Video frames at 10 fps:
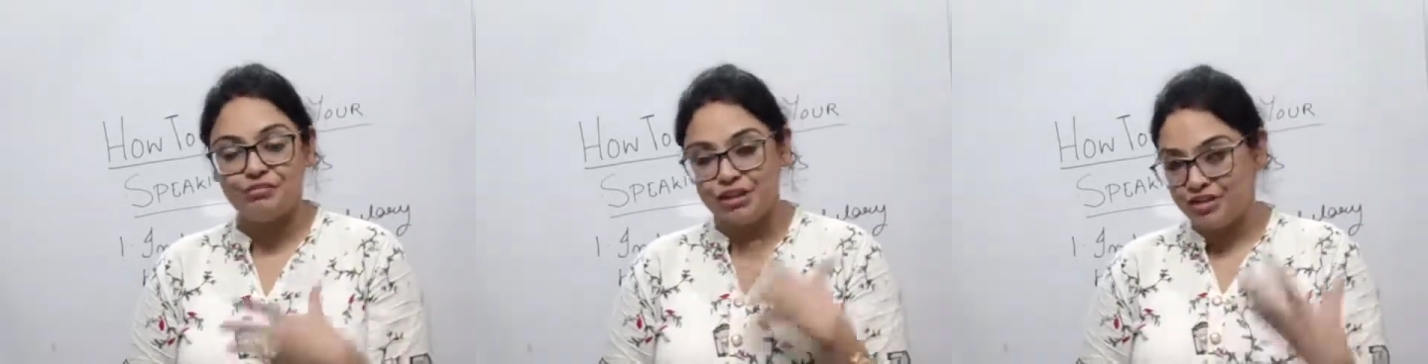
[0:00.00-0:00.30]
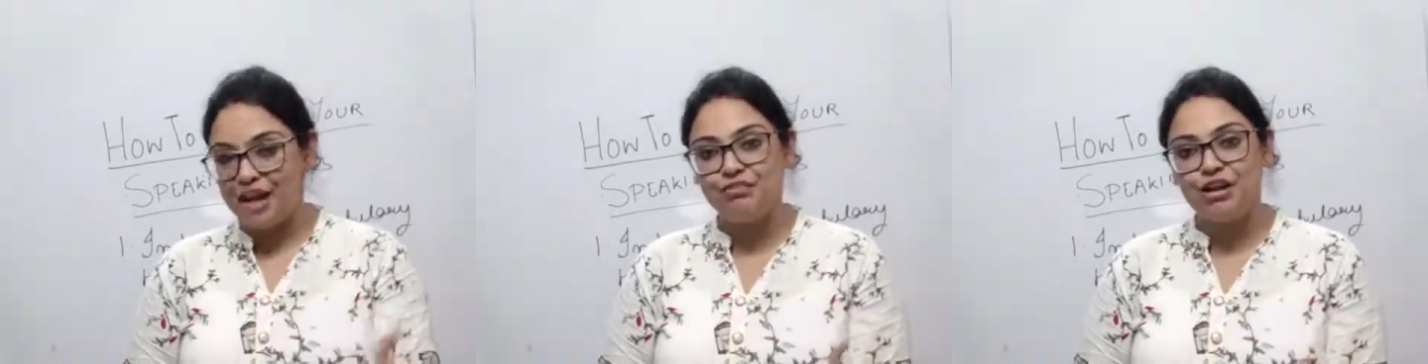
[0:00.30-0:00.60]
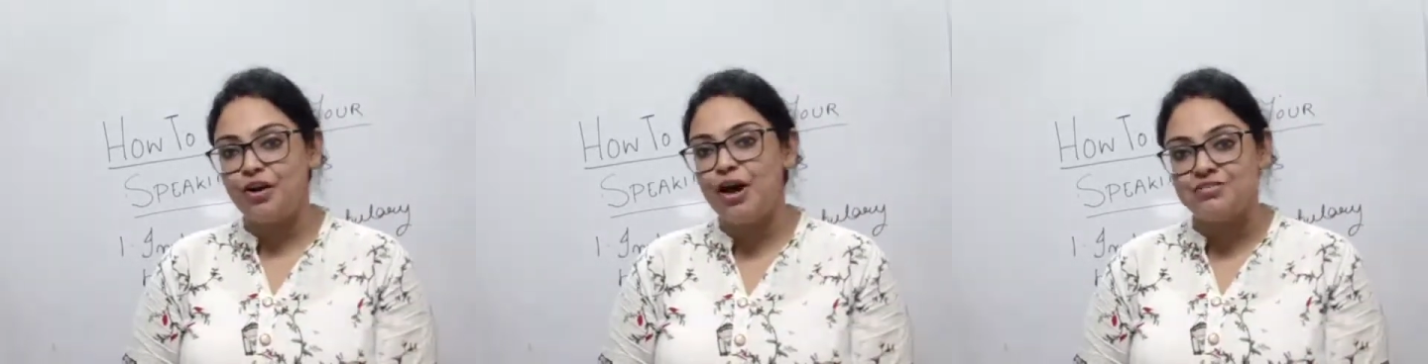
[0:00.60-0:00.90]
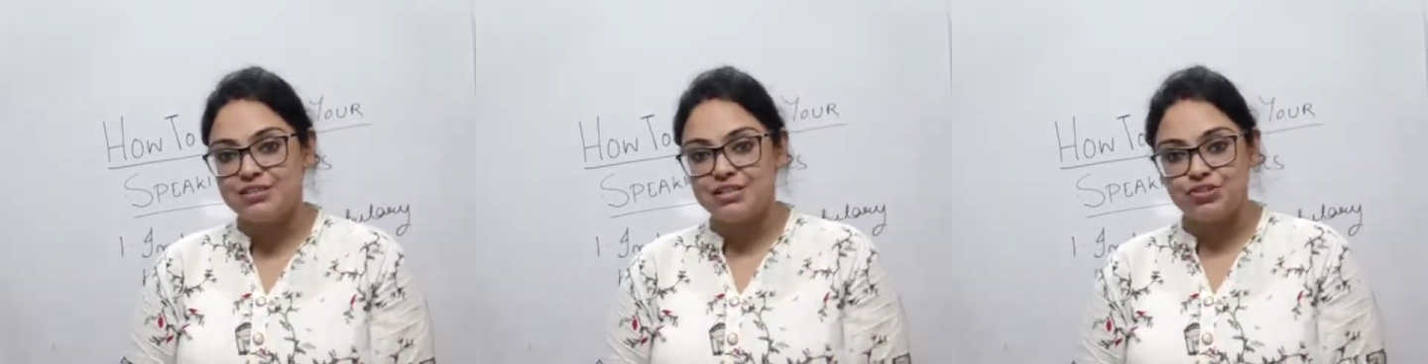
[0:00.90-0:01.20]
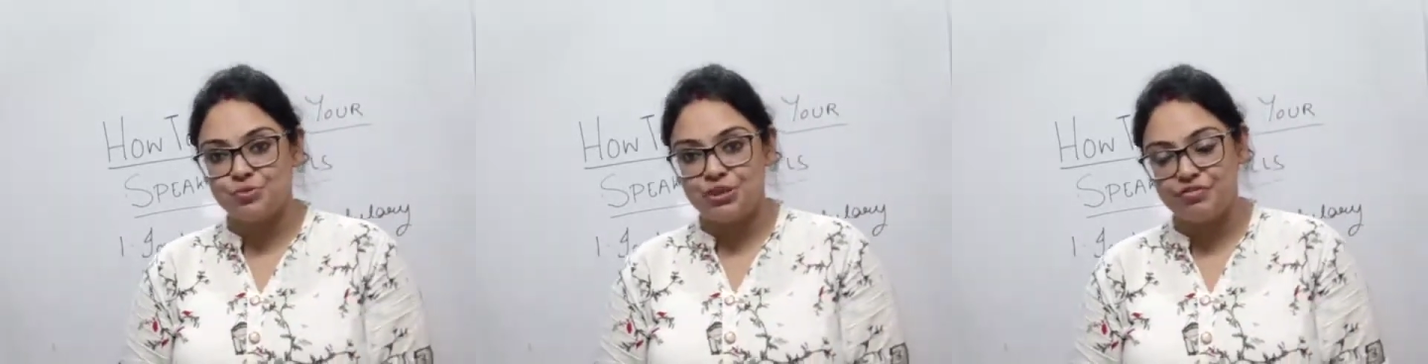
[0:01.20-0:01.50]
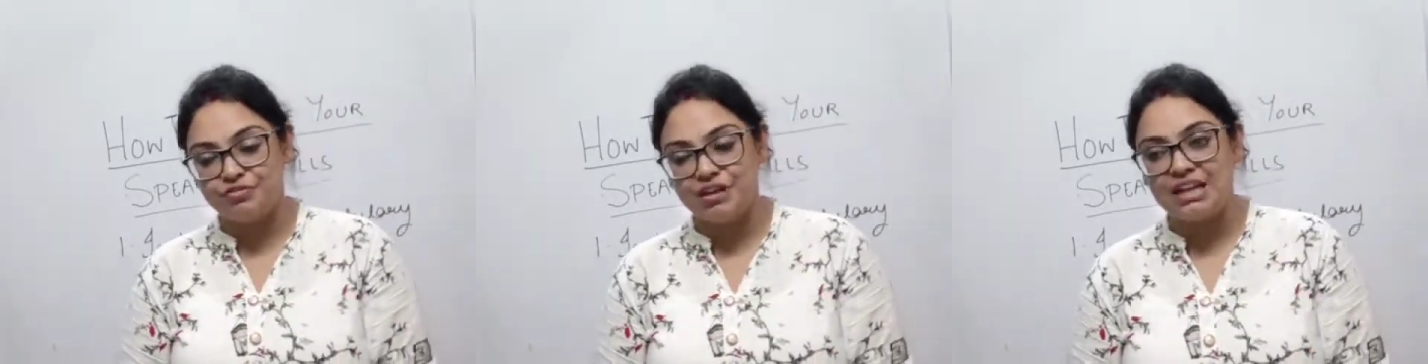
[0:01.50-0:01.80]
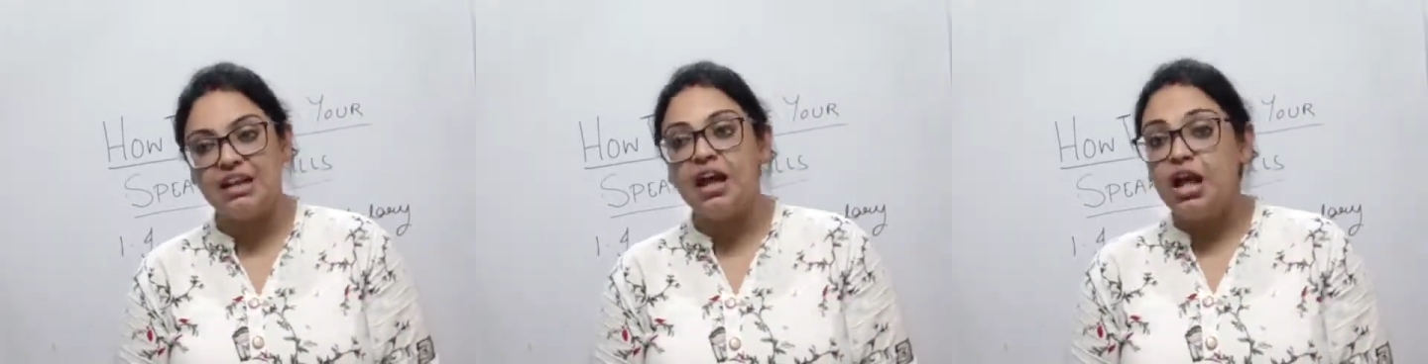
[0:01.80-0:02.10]
when you're having a conversation with a friend.
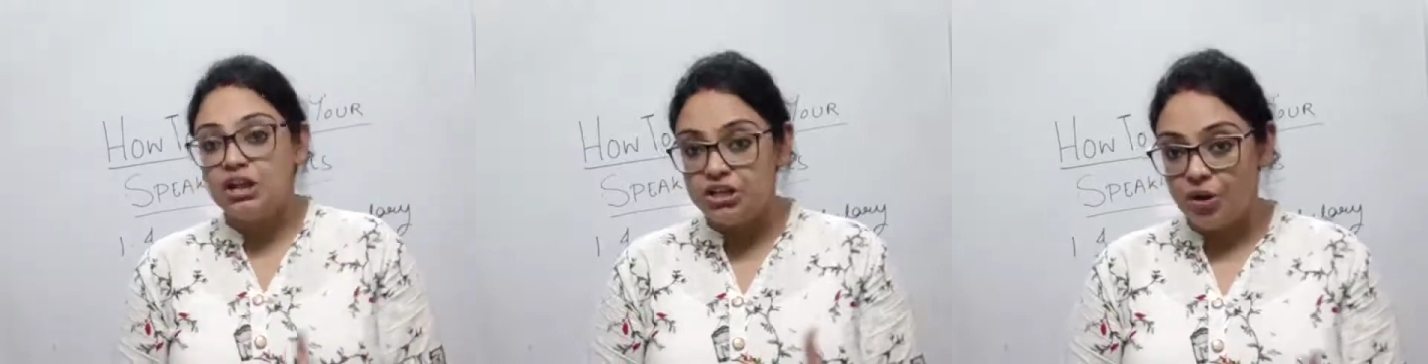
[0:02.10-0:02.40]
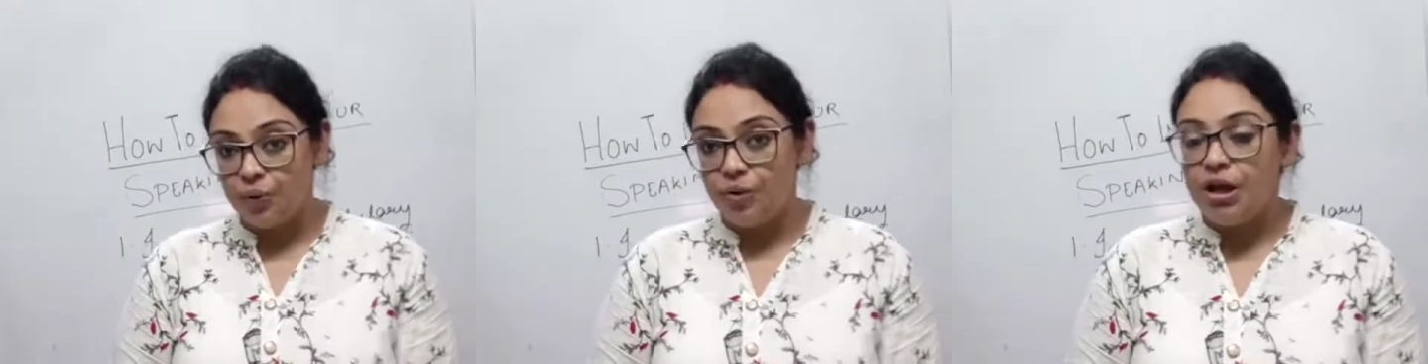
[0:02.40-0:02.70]
No.